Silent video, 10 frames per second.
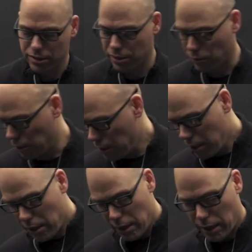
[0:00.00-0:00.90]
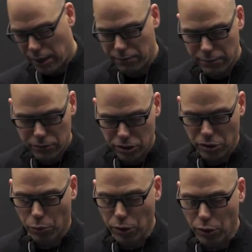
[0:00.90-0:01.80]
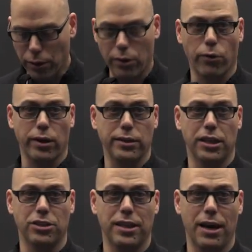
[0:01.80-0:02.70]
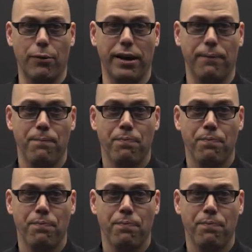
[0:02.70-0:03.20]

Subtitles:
So just a real quick orientation that way.